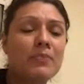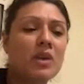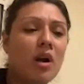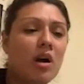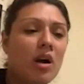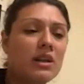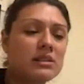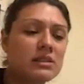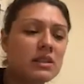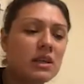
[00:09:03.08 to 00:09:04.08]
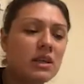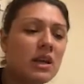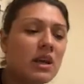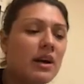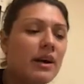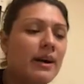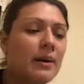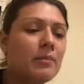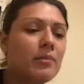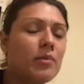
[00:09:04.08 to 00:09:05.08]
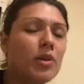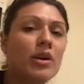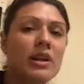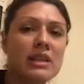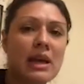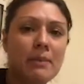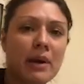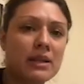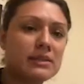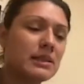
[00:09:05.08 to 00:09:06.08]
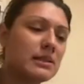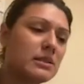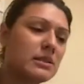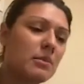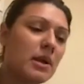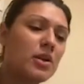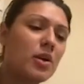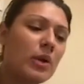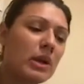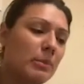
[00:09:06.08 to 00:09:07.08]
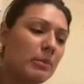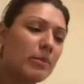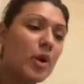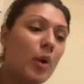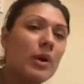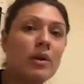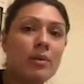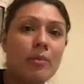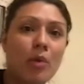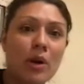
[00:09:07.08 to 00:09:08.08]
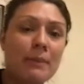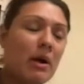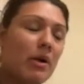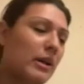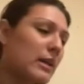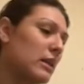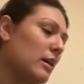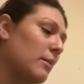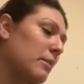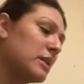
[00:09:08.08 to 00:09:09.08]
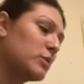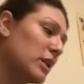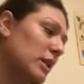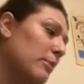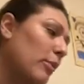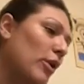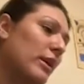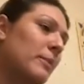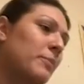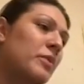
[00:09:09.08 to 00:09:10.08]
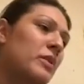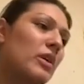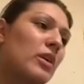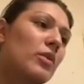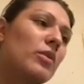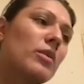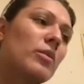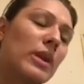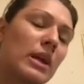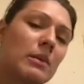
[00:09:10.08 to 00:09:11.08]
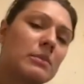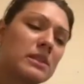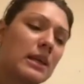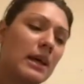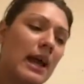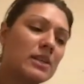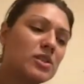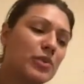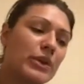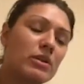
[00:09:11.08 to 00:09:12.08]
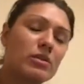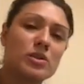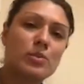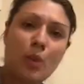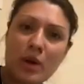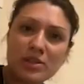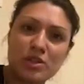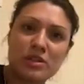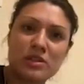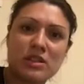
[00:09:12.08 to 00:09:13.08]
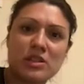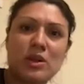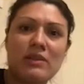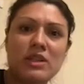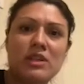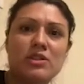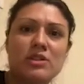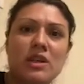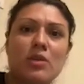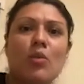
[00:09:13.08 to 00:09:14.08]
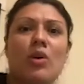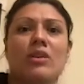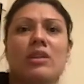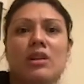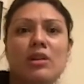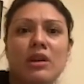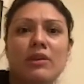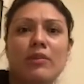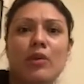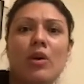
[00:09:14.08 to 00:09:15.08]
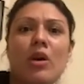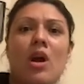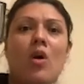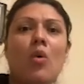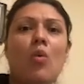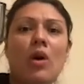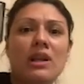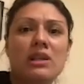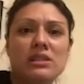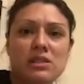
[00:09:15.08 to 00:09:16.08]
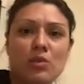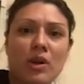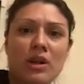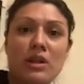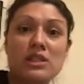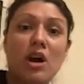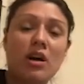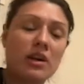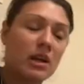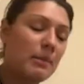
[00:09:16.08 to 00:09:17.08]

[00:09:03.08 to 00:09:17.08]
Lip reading: really difficult, but honestly, learning that body system and knowing more about it is really important. And when it comes to answering those questions, because you have to understand, what are they looking for? What are they talking